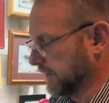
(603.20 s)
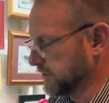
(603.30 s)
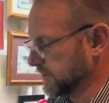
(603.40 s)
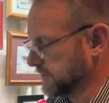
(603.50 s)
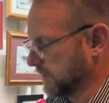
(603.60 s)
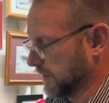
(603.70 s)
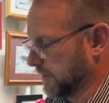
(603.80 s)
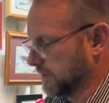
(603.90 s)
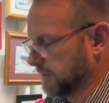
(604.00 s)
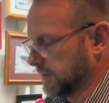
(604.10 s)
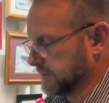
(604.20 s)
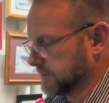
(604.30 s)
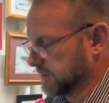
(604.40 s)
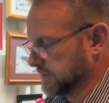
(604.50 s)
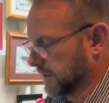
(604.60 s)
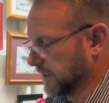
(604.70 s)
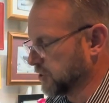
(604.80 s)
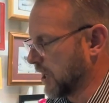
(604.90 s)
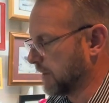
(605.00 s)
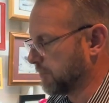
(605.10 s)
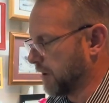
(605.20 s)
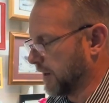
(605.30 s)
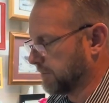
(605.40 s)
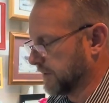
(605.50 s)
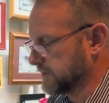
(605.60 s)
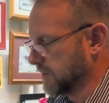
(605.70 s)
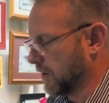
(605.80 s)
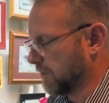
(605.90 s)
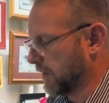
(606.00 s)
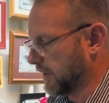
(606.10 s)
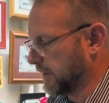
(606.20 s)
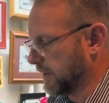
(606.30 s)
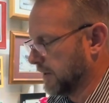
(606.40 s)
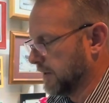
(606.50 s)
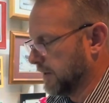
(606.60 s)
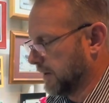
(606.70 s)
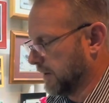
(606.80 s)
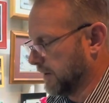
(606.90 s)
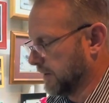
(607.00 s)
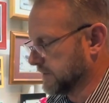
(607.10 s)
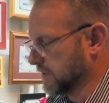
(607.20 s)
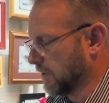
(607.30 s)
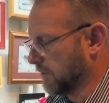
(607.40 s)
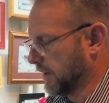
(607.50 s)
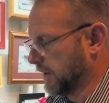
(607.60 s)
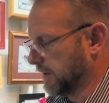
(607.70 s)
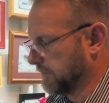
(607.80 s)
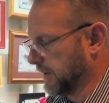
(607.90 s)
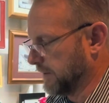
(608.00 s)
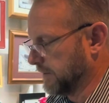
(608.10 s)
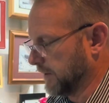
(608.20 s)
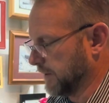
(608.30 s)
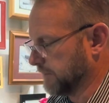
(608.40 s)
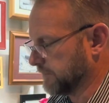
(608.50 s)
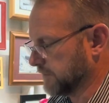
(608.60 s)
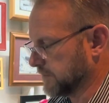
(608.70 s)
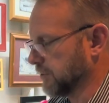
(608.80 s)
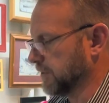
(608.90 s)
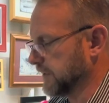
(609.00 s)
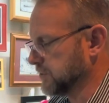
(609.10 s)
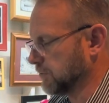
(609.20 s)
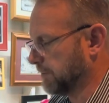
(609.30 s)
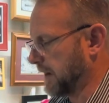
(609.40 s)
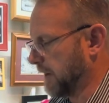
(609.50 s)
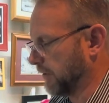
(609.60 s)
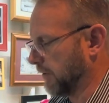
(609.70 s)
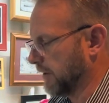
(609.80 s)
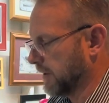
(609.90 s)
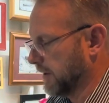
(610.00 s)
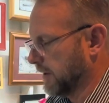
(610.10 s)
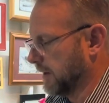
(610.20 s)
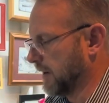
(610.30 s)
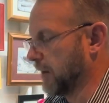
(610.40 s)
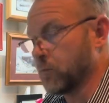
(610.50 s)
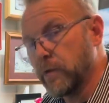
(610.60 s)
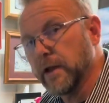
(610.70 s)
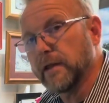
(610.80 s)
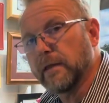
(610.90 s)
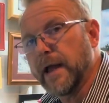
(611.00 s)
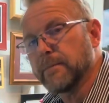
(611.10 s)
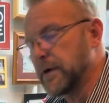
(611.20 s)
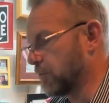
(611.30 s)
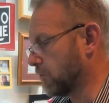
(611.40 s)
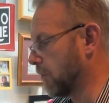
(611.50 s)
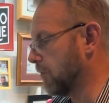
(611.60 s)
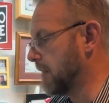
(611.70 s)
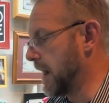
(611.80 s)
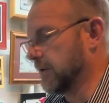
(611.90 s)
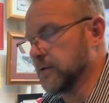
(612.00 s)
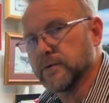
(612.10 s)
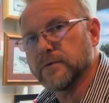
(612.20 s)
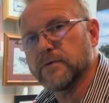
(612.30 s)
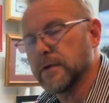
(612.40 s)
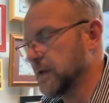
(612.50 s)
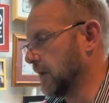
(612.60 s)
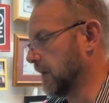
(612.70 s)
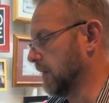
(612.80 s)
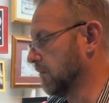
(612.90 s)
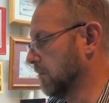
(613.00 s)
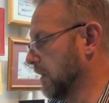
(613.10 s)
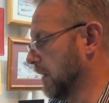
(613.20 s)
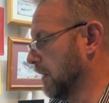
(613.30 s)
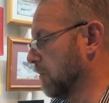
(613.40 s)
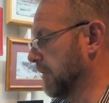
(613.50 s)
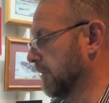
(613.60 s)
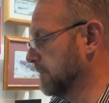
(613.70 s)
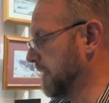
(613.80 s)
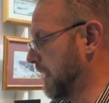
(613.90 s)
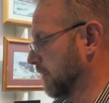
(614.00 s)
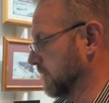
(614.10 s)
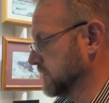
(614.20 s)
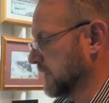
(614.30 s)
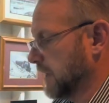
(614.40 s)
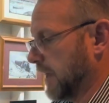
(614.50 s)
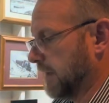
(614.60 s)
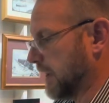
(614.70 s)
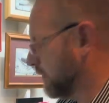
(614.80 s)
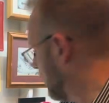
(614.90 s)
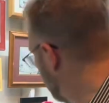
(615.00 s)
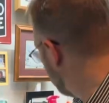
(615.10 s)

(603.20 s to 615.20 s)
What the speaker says: just it's like a chalk product, but it's already been turned into a powder. And I really like Monroe Models weathering powders. I've got grimy